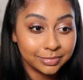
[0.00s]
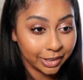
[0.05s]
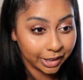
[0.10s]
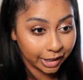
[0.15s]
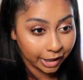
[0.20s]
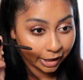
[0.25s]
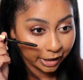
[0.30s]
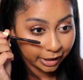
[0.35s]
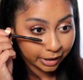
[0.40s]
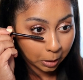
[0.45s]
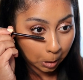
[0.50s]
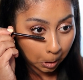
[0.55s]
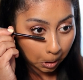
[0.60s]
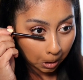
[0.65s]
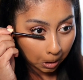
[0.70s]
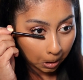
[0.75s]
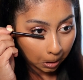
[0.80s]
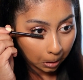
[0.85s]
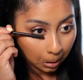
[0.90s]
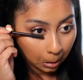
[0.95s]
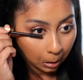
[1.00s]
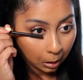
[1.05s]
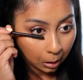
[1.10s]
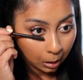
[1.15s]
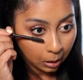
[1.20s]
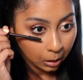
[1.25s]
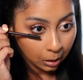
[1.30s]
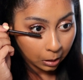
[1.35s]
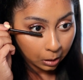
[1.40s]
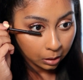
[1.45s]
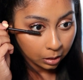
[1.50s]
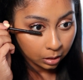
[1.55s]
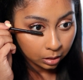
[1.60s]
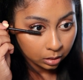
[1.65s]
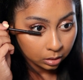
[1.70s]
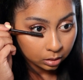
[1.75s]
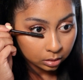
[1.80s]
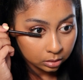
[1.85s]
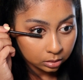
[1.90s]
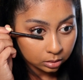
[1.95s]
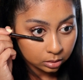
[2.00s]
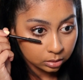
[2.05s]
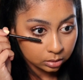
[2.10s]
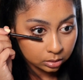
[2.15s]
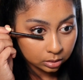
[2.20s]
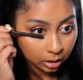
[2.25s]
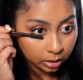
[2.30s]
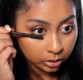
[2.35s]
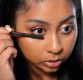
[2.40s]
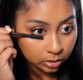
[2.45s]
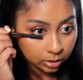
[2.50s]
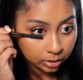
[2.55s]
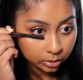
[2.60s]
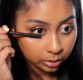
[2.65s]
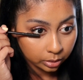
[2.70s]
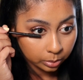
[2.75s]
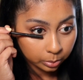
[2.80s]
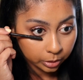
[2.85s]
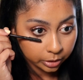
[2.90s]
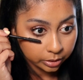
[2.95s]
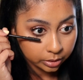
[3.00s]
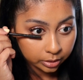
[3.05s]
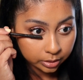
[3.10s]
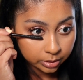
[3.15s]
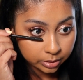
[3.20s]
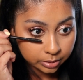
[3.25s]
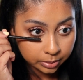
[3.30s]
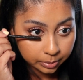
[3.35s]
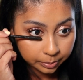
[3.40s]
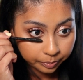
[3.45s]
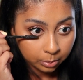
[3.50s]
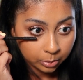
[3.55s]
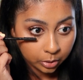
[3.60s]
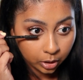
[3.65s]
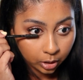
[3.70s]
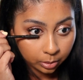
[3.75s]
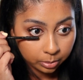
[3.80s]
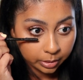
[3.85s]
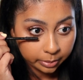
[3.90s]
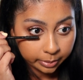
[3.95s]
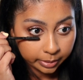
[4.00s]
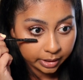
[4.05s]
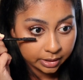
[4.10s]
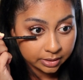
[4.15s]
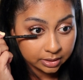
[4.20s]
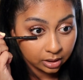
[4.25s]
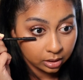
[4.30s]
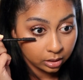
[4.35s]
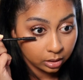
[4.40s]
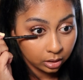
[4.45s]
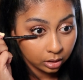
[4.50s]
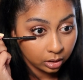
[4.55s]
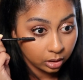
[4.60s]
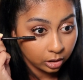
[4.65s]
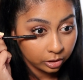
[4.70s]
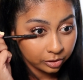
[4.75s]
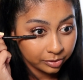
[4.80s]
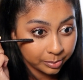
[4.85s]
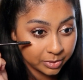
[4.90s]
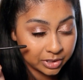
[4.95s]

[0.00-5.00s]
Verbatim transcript: okay it's actually doing wonders problem is a lot of